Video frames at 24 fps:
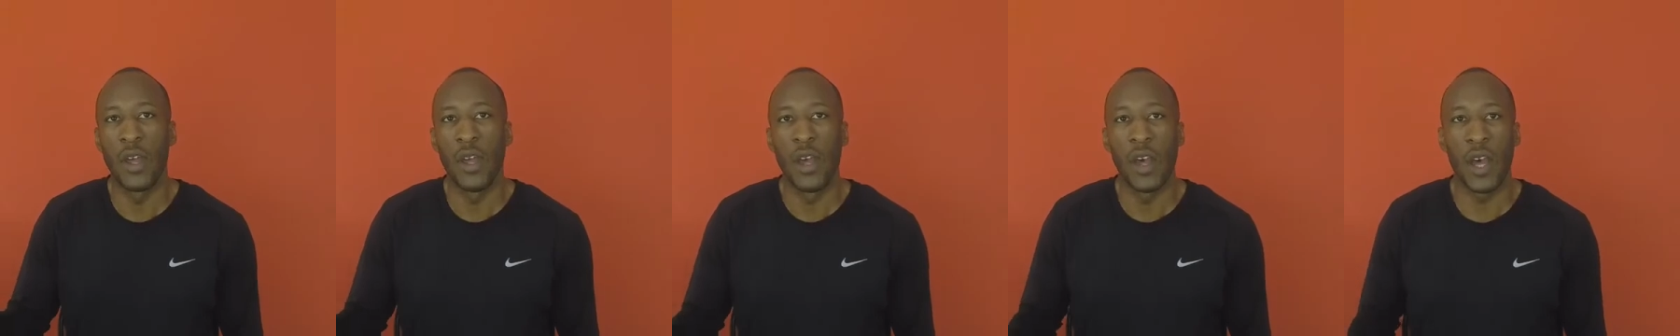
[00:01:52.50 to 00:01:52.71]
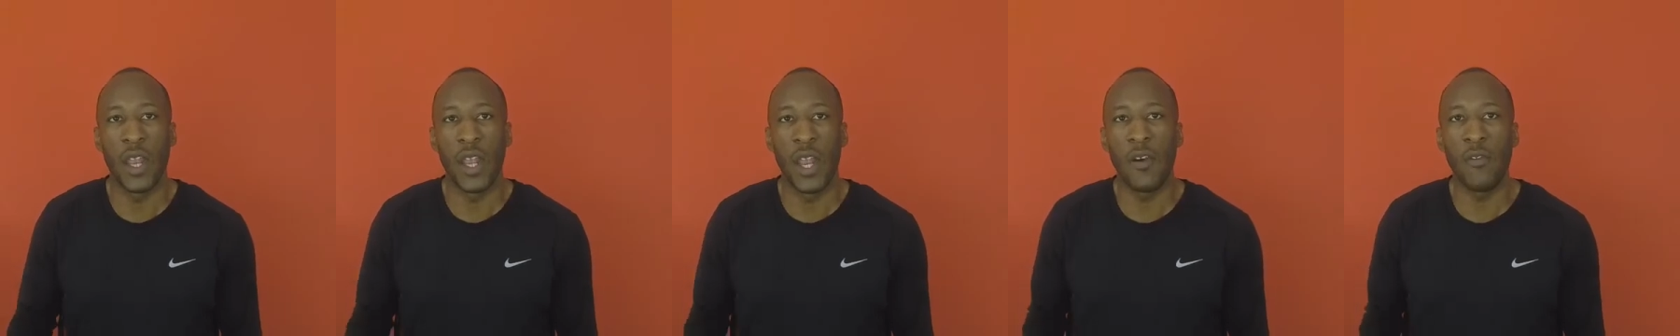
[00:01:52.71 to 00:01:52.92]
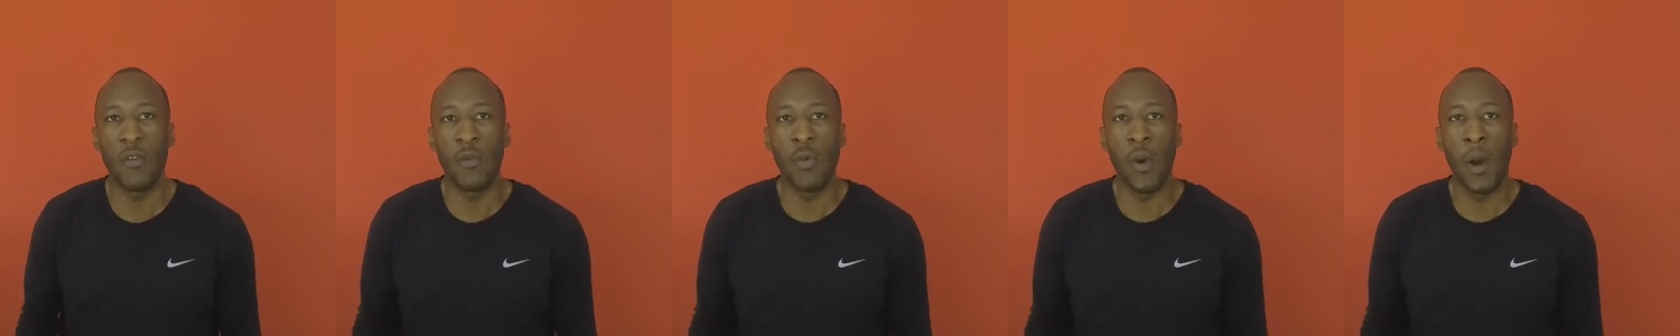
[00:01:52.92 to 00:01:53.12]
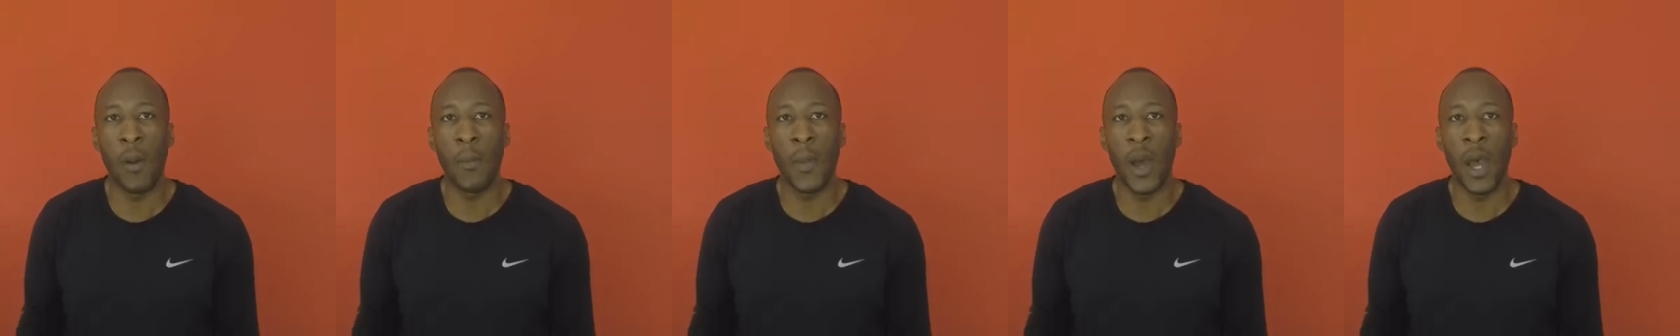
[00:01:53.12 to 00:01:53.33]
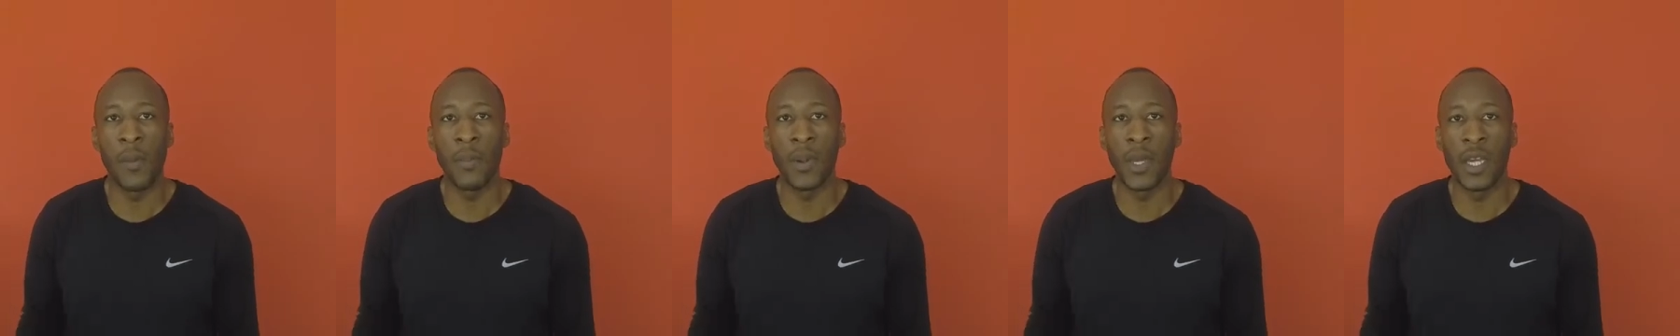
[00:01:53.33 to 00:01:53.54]
Another one
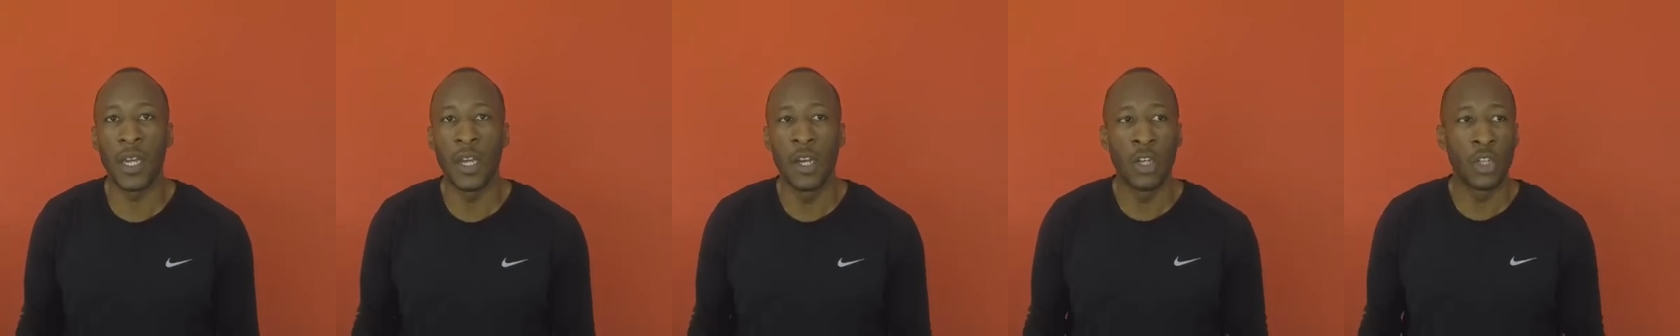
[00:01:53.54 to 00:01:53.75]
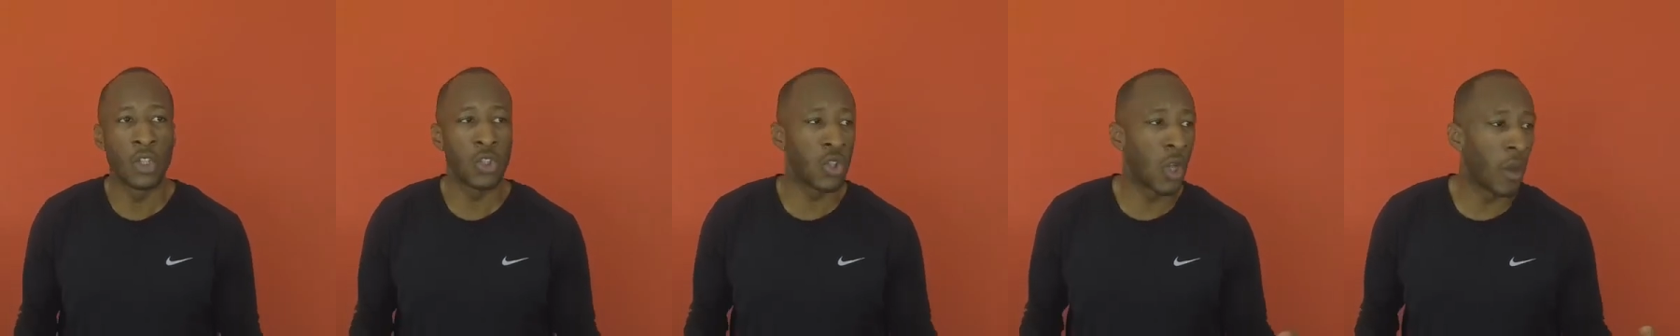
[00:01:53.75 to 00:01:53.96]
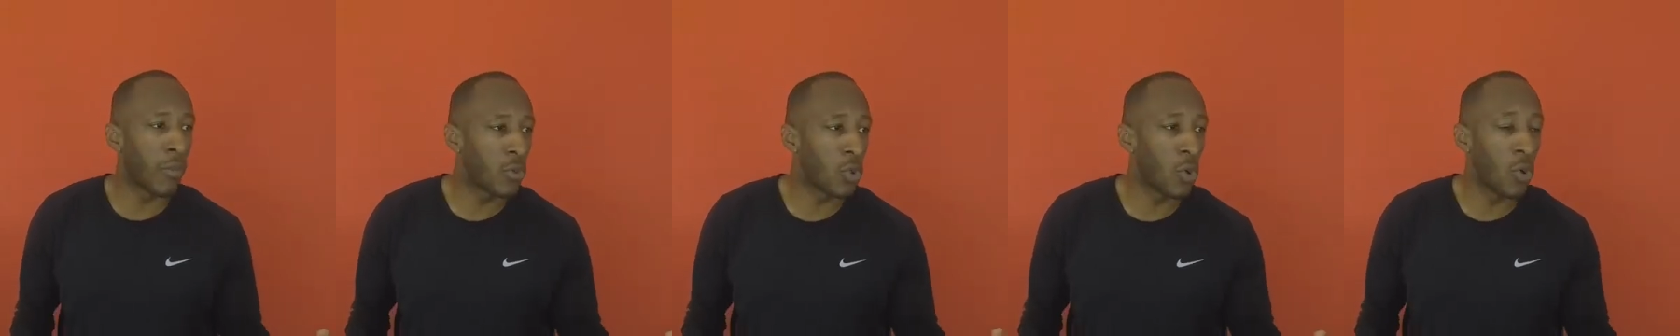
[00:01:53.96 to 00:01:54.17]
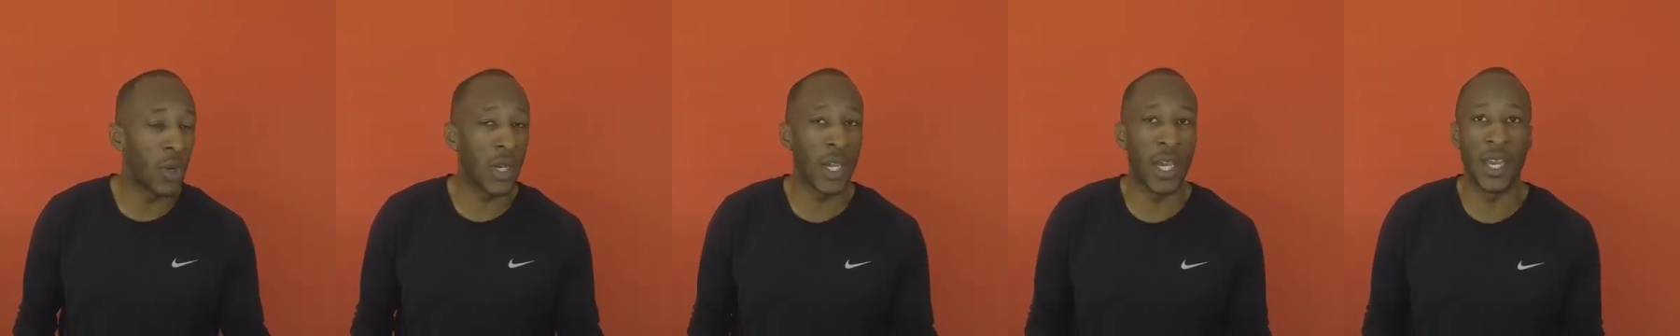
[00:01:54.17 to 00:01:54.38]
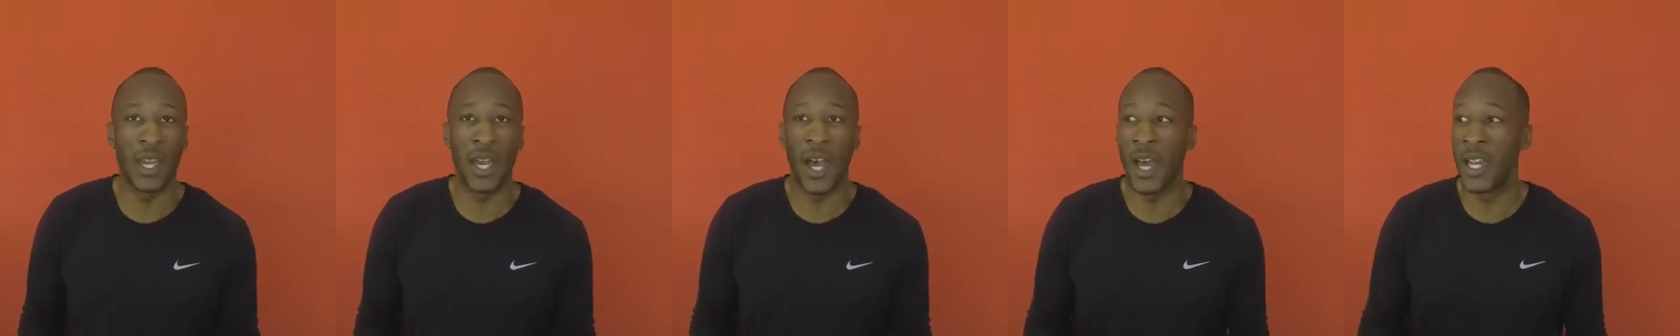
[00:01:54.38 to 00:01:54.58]
might be, stop
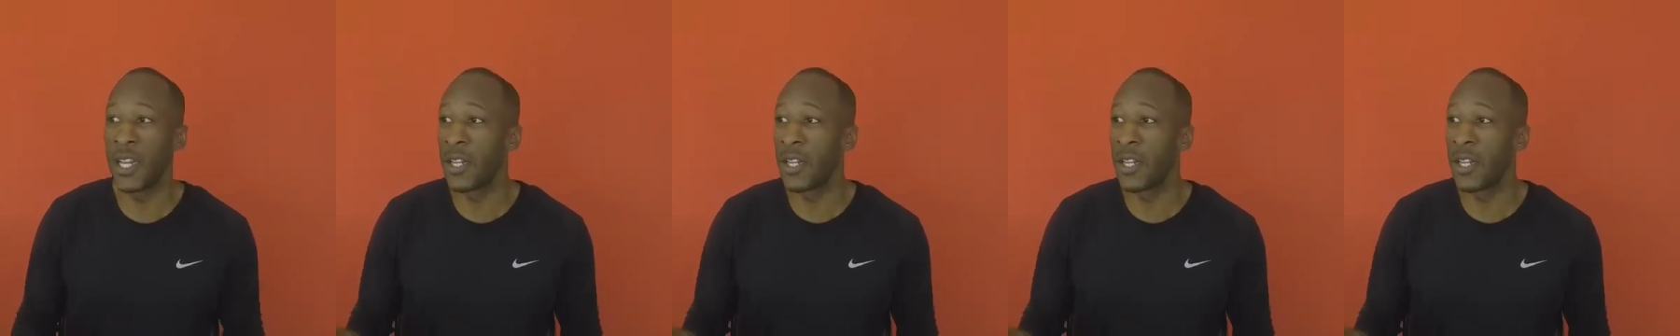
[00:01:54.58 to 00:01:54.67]
talking,